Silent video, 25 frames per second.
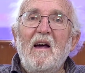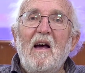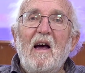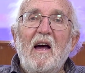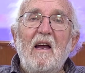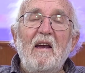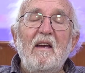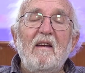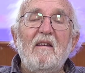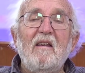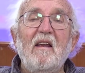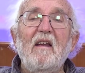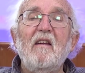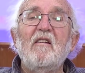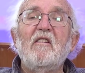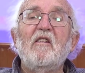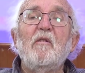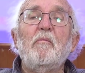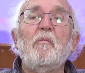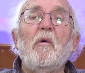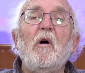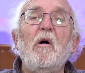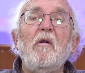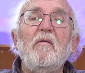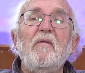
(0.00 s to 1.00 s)
And I say,
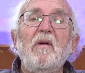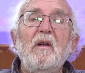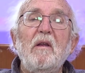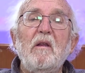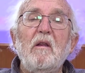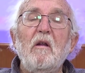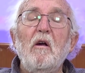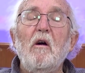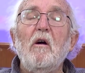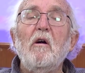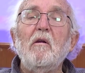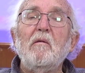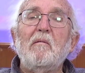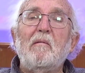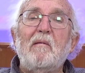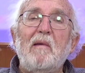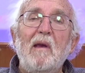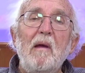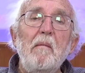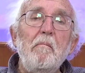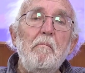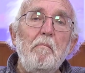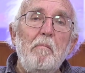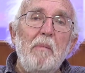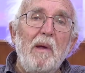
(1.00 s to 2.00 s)
the professor
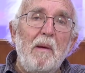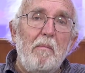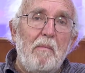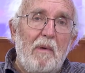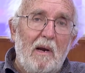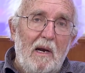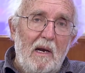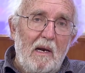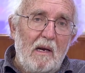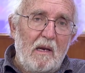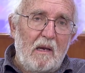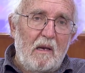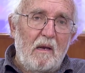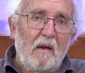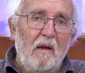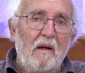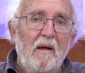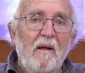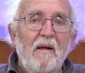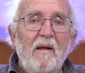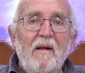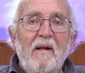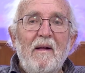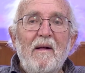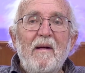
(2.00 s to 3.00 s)
Jim Peebles,
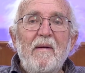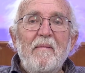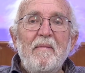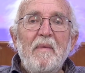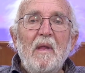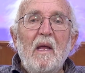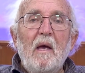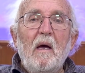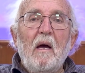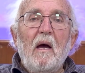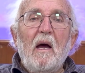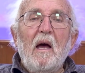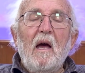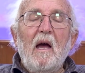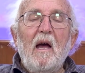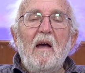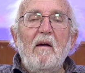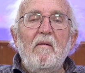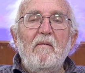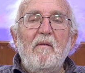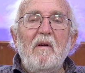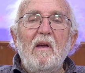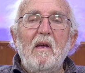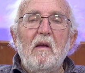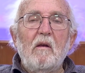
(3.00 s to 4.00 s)

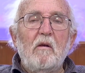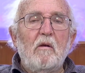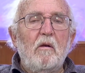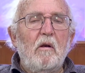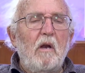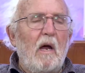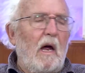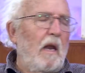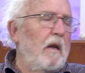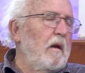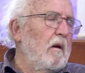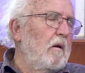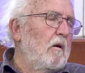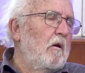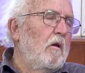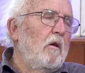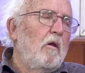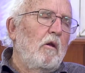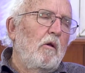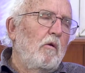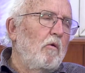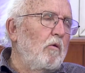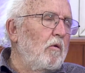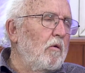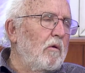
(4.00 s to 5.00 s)
having done a
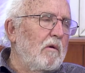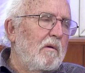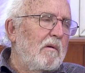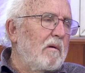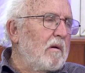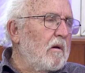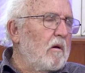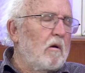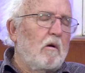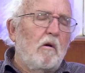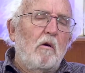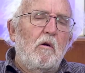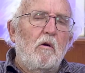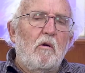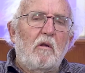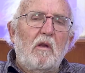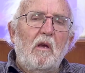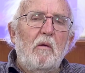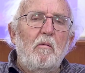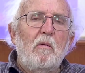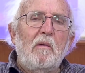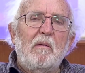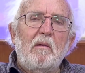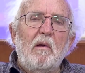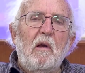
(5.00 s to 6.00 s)
huge
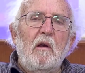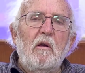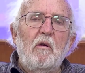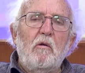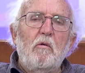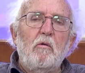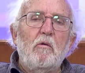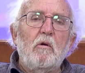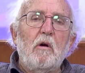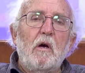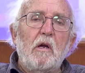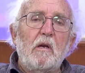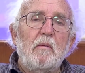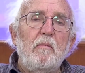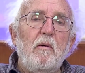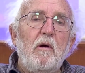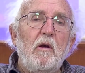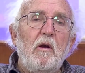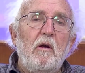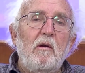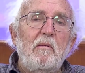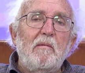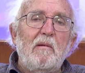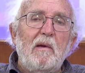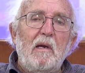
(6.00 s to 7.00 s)
contribution to
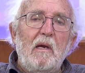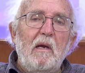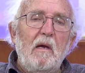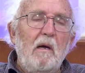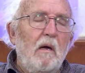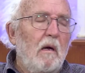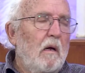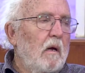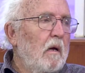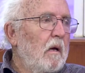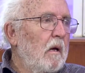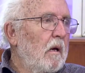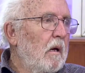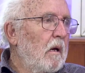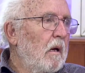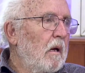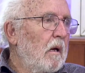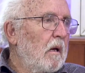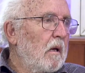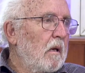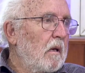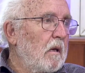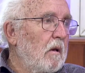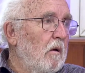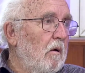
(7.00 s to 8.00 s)
cosmology,
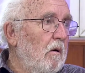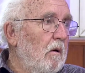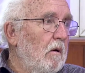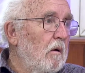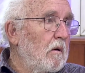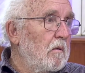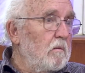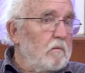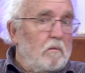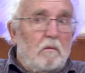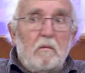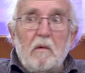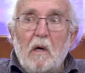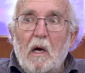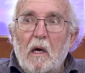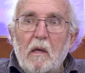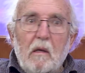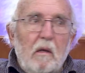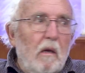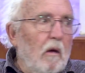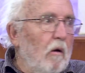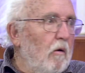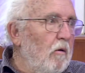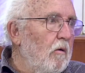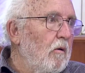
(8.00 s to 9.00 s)
so I
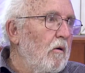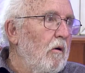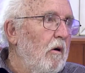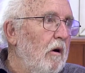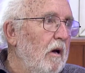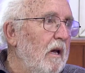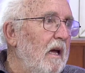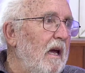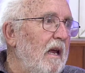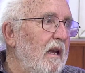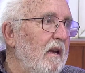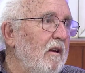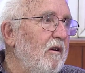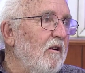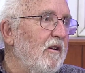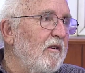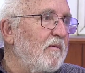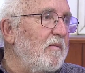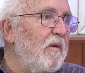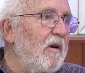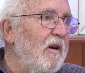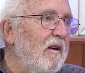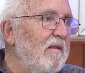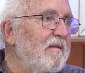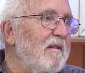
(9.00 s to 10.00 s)
say, oh, again,
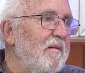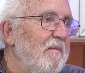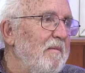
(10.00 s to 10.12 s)
cosmology,